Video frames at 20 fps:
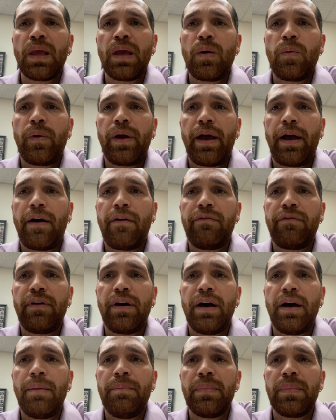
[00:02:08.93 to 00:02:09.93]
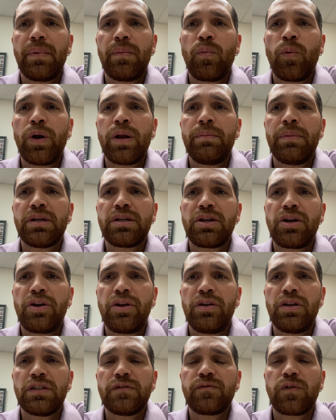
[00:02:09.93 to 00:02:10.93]
We have wooden
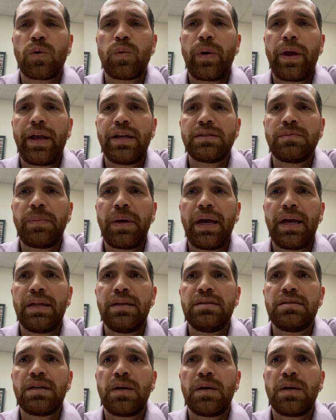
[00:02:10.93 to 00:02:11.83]
materials for raised beds,